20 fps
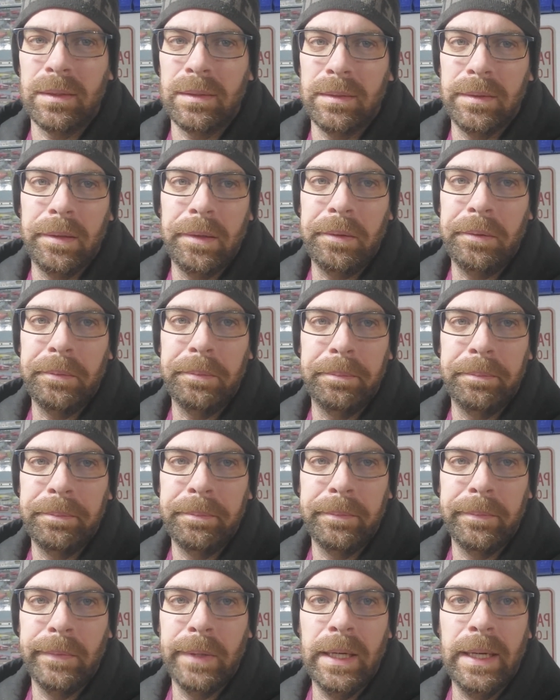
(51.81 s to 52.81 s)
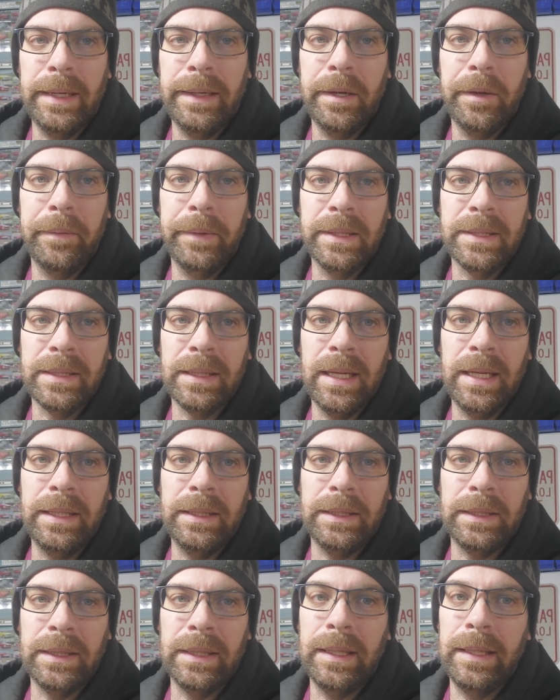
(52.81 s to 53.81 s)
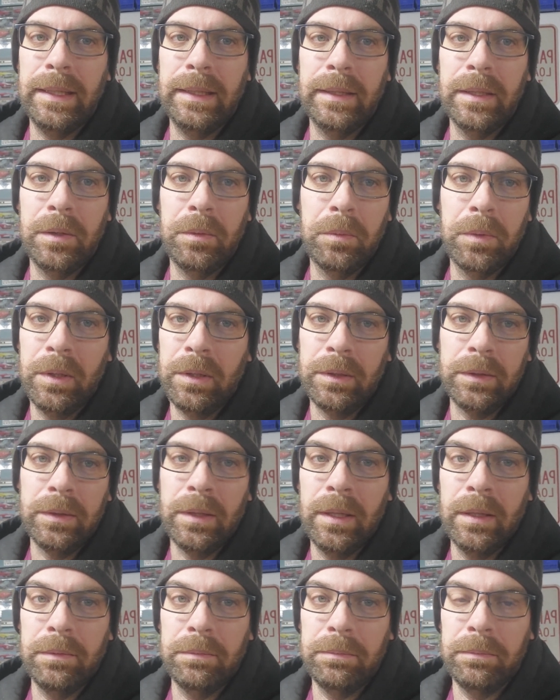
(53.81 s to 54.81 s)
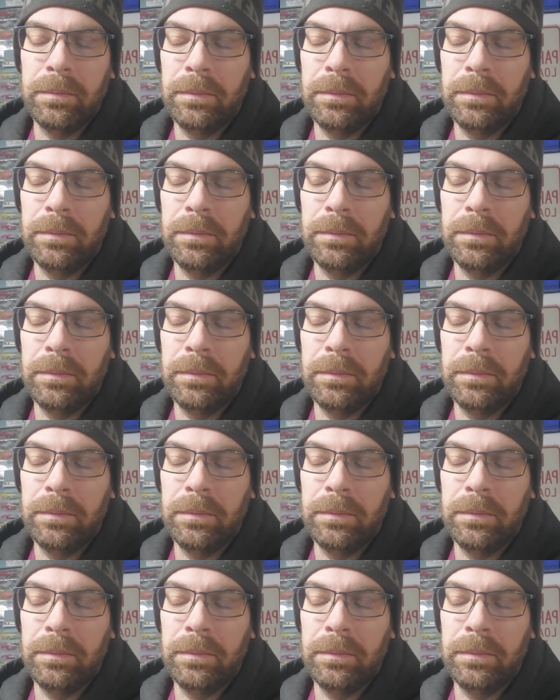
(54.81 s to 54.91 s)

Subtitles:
So there ain't no insulation. The heat don't work. And